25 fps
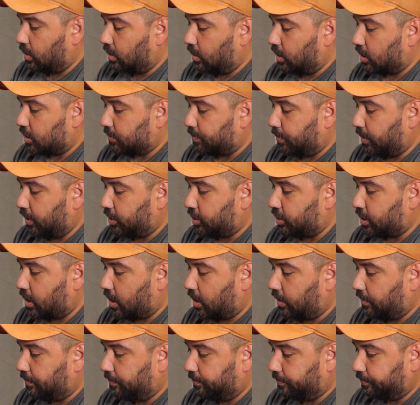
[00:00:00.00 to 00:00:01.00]
split
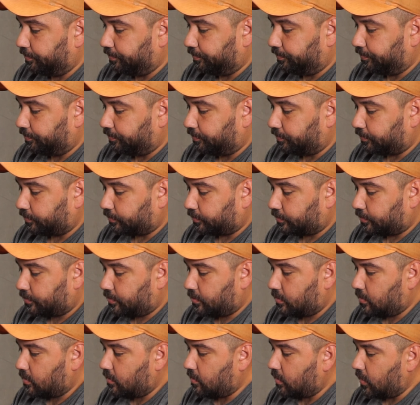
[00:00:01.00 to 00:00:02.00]
shot,
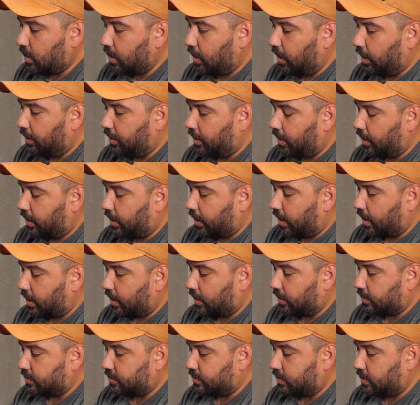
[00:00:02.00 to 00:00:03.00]
and then it
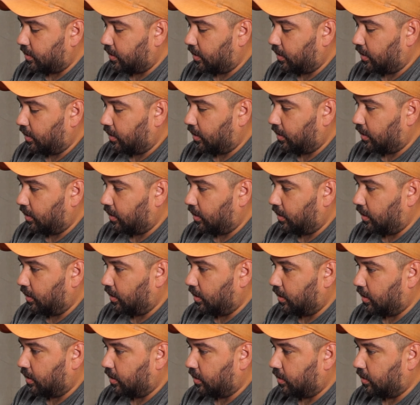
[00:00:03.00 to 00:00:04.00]
has the
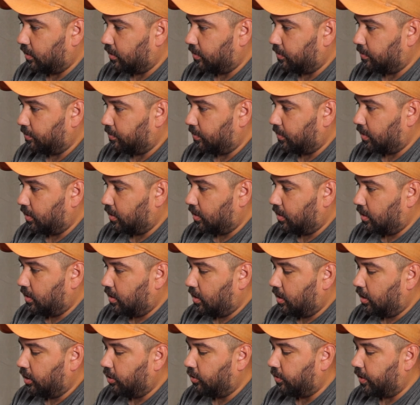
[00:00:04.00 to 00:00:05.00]

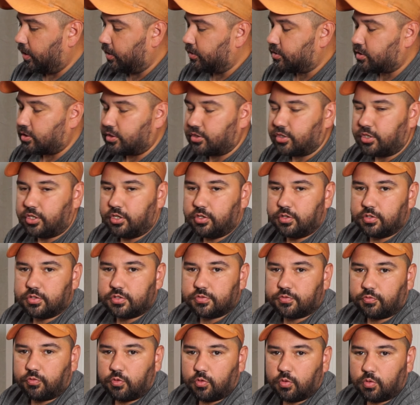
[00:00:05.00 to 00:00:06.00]
little inserts you
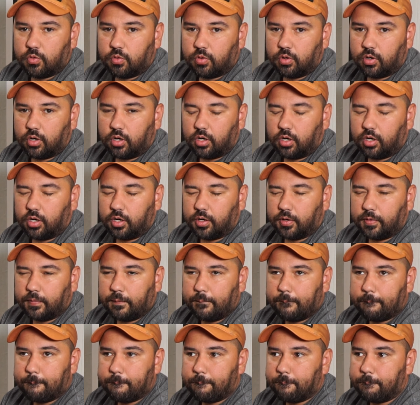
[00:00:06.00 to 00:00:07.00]
use for
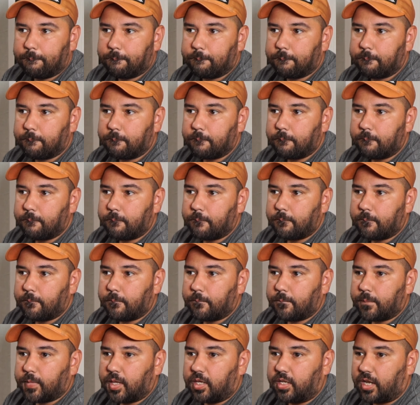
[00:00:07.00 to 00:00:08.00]

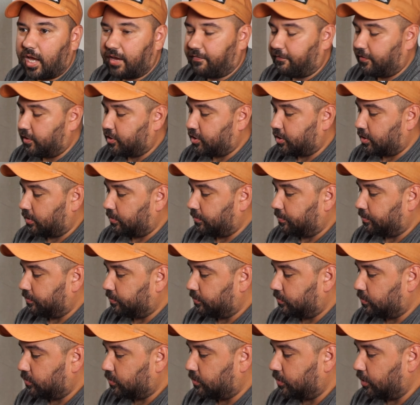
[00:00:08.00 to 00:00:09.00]
night fishing.
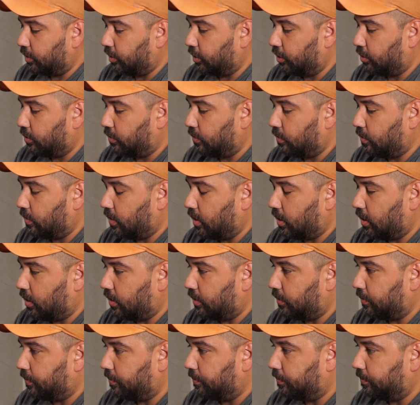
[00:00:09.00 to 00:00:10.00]
The
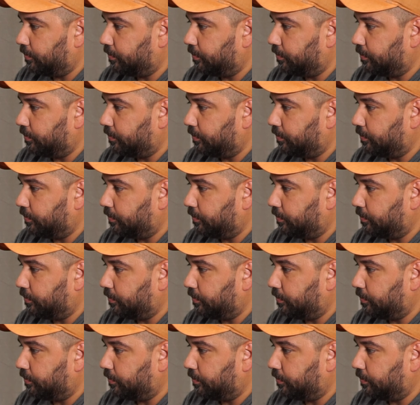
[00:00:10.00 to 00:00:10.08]
little